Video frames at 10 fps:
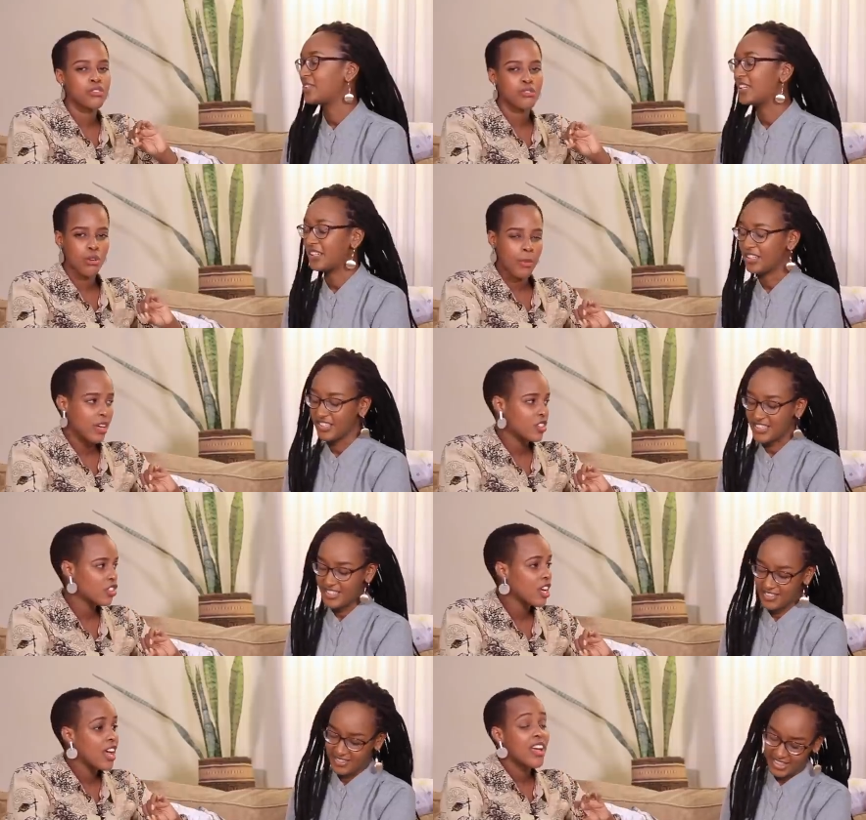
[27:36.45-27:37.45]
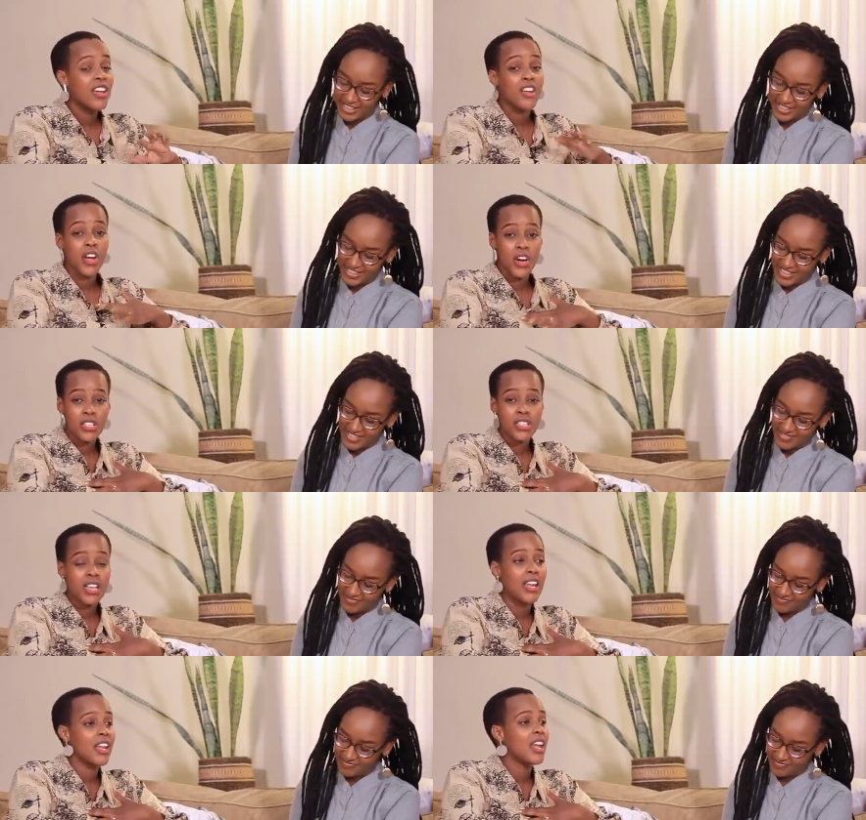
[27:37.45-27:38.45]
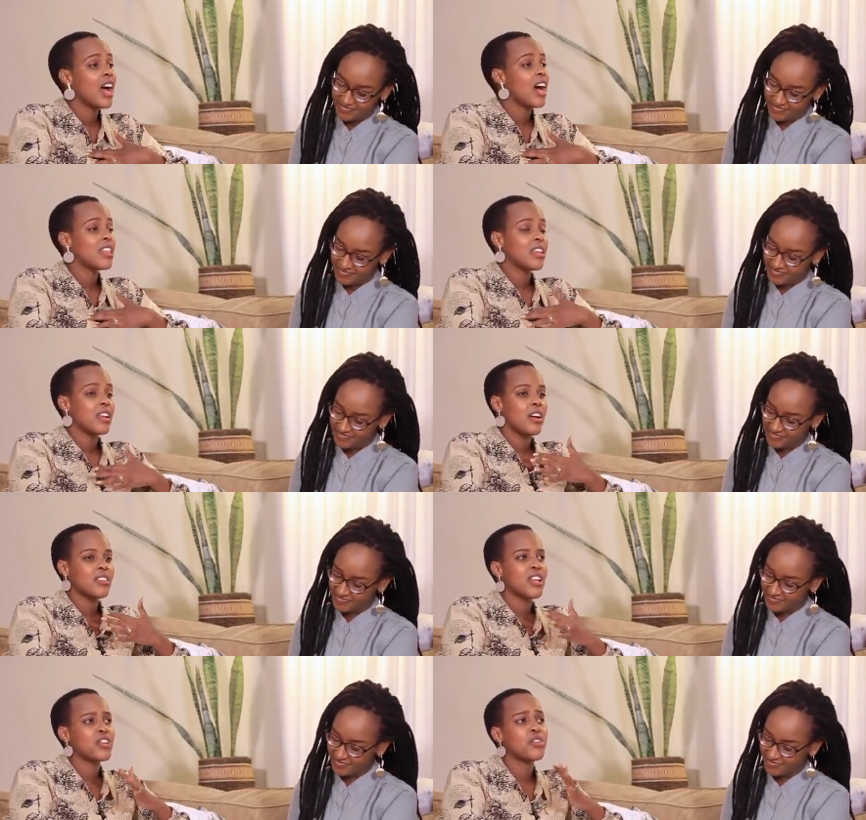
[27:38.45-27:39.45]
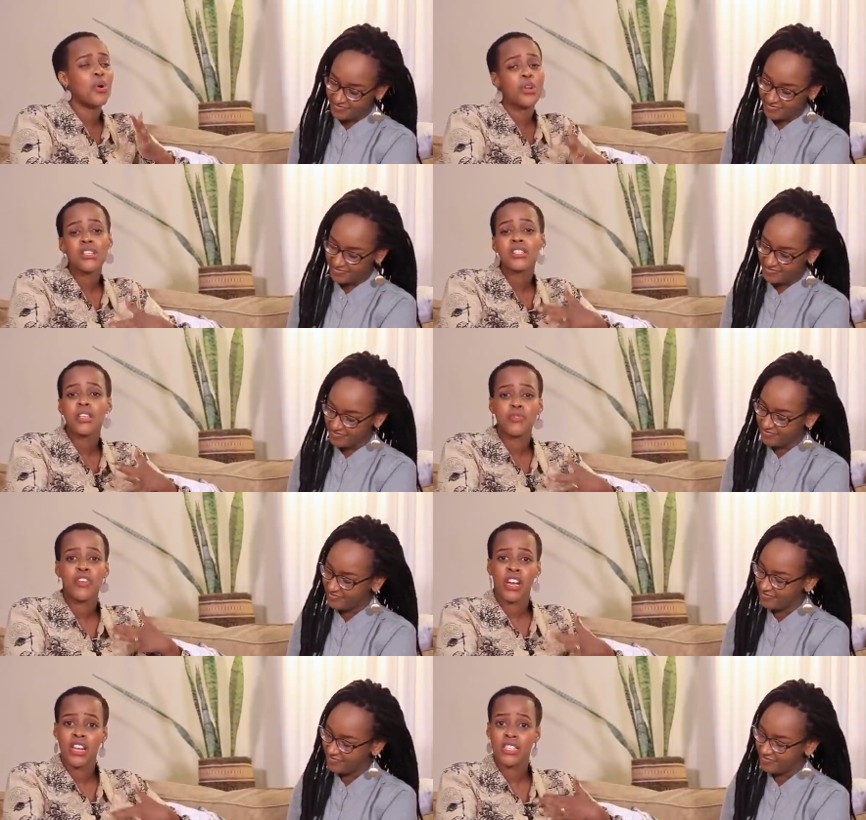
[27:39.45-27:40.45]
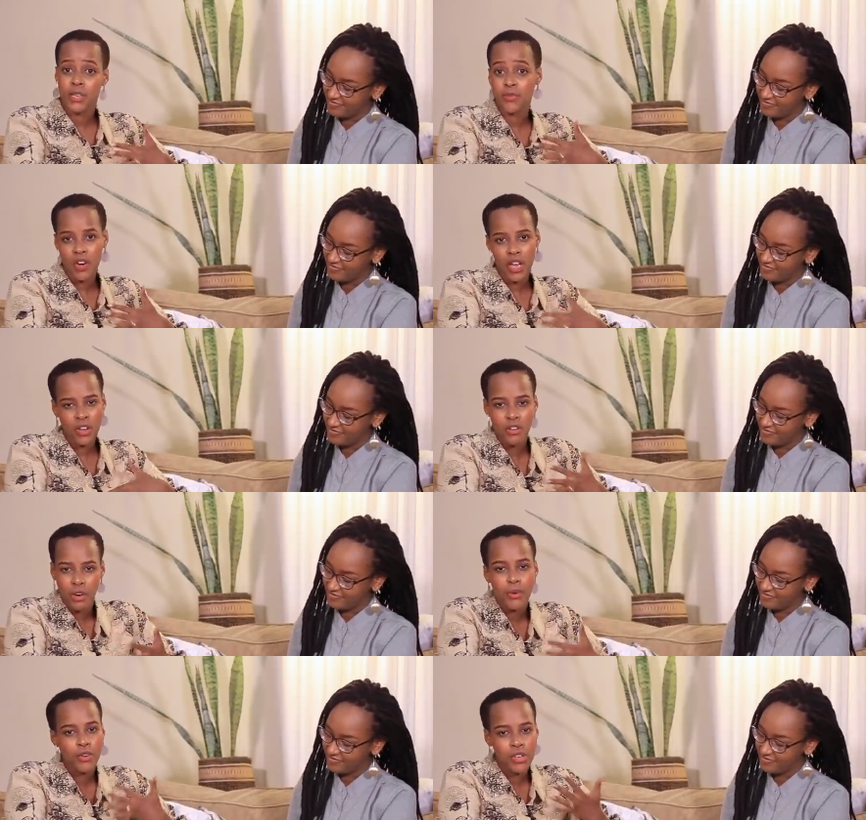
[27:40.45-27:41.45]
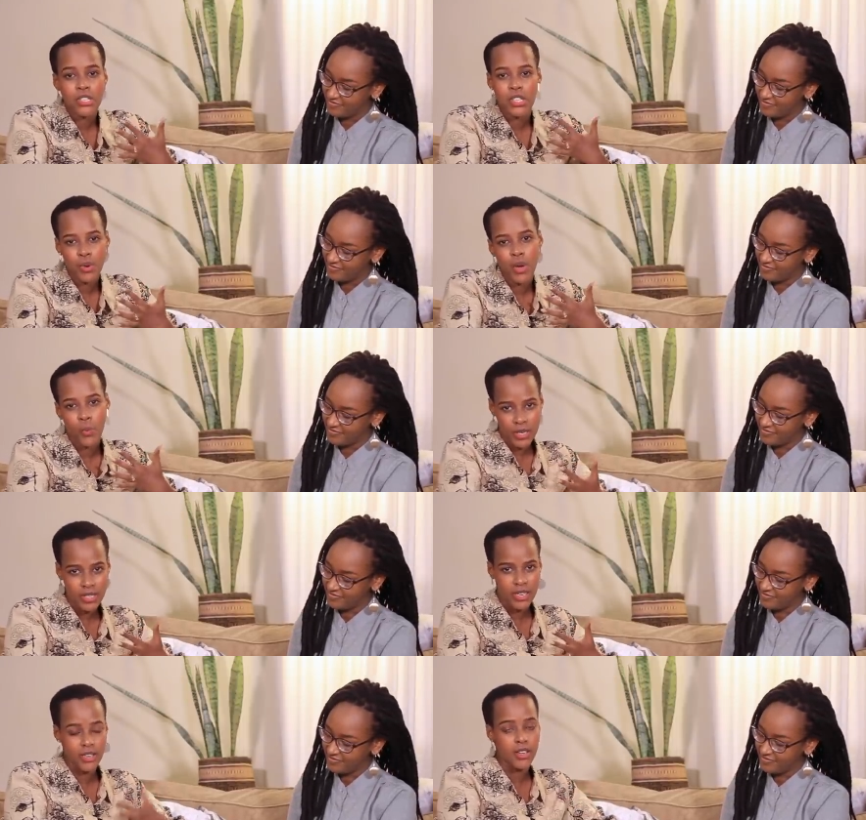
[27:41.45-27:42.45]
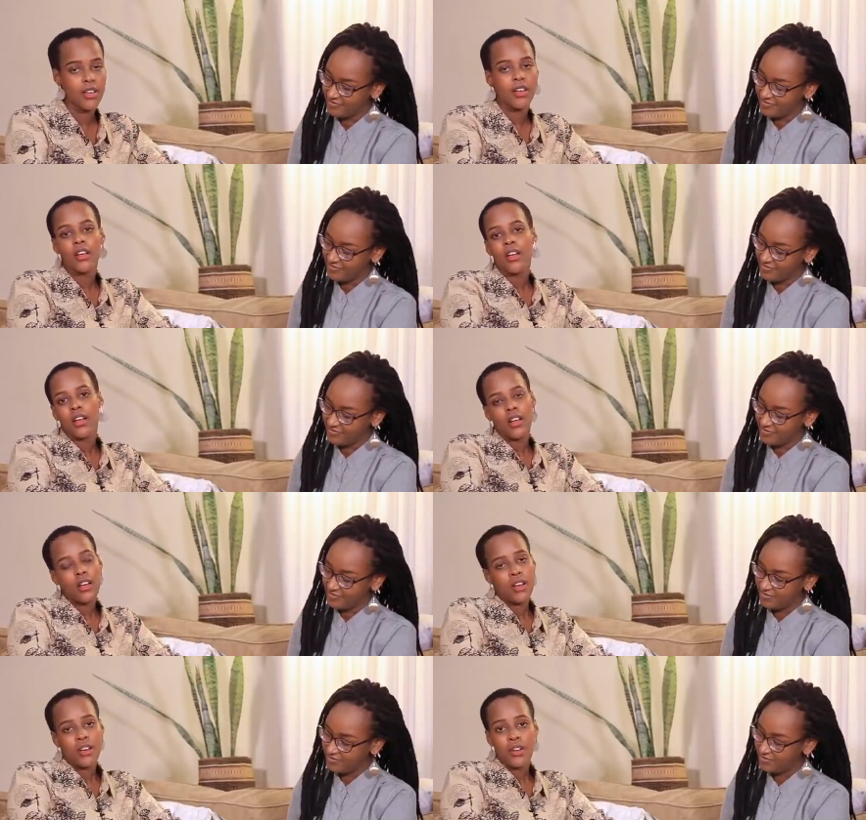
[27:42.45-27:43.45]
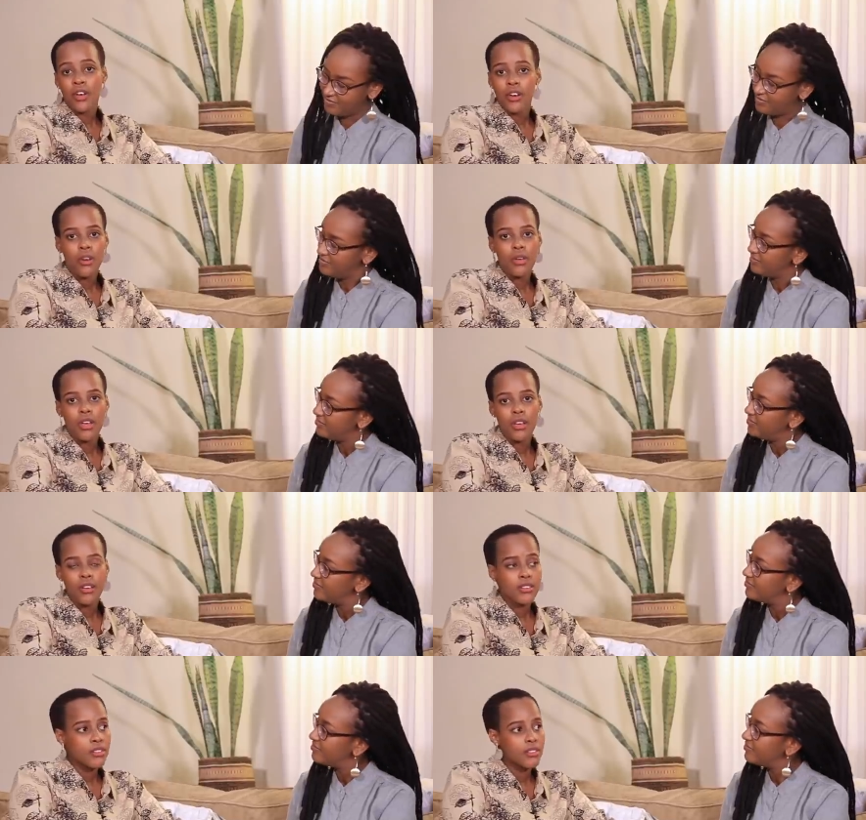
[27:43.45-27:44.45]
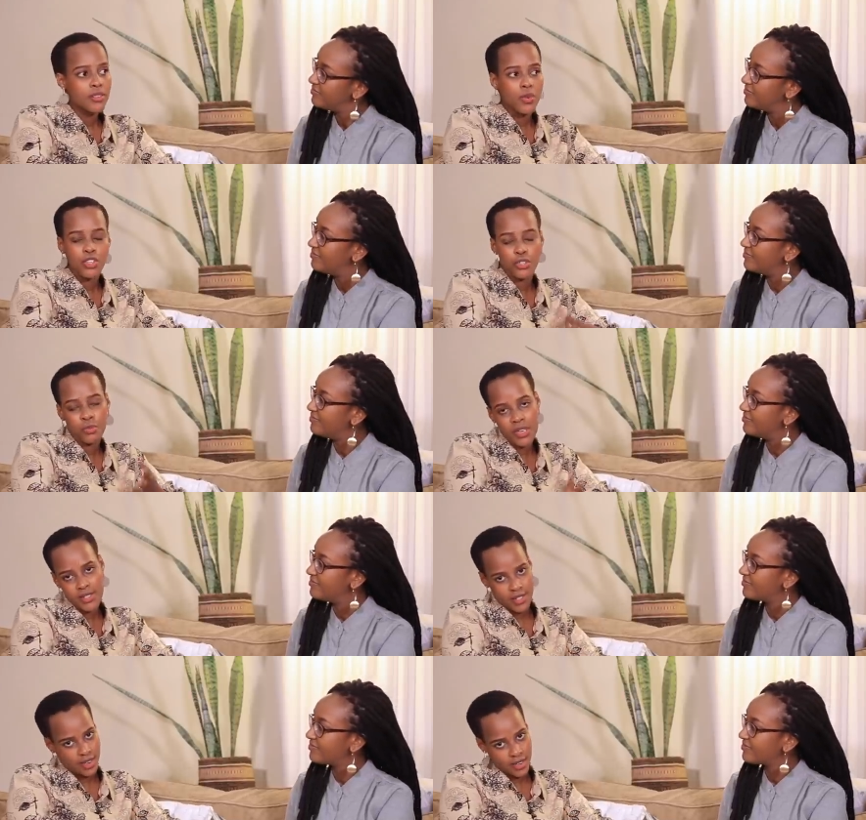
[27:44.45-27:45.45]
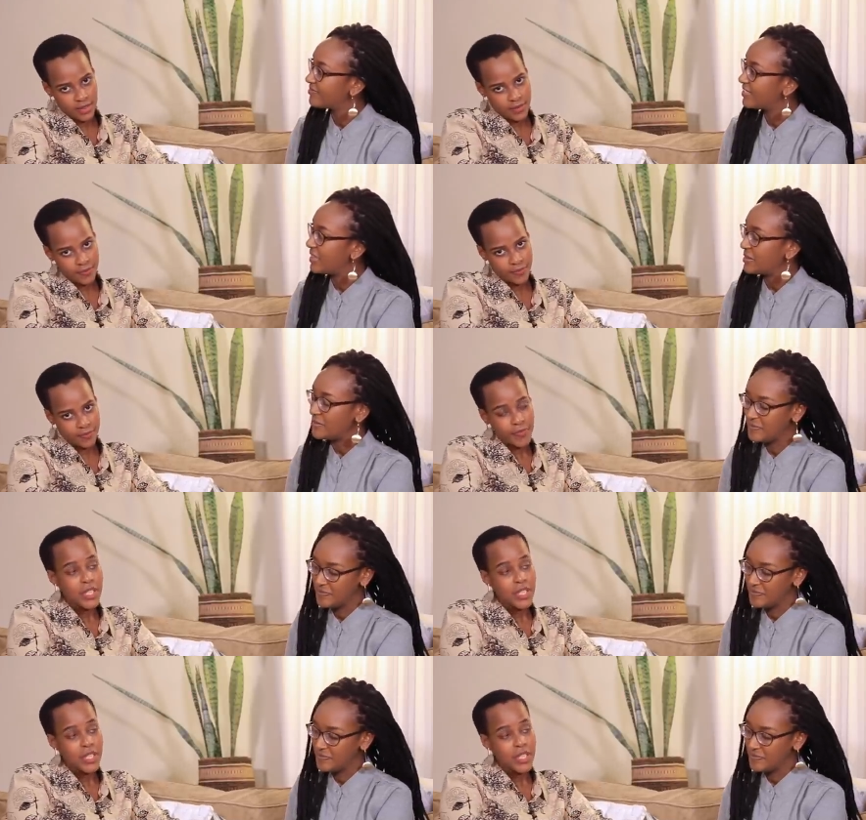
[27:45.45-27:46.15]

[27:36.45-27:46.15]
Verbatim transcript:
Speaker 1: oh, so hurts. much. That it hurts. and and then I was like, no, let's keep trying, let's keep trying, you know, because that's what I wanted not knowing the should run inside. Yeah.